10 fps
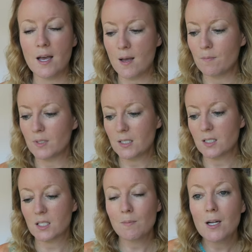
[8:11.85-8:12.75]
um,
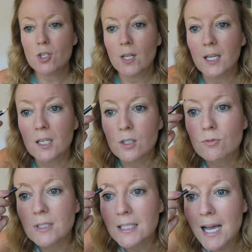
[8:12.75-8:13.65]
doesn't smudge. I think it
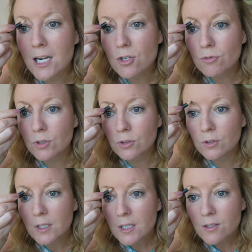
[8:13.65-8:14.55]
looks really
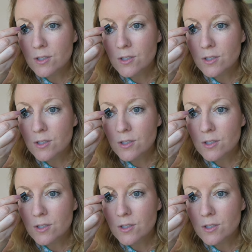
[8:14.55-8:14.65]
natural.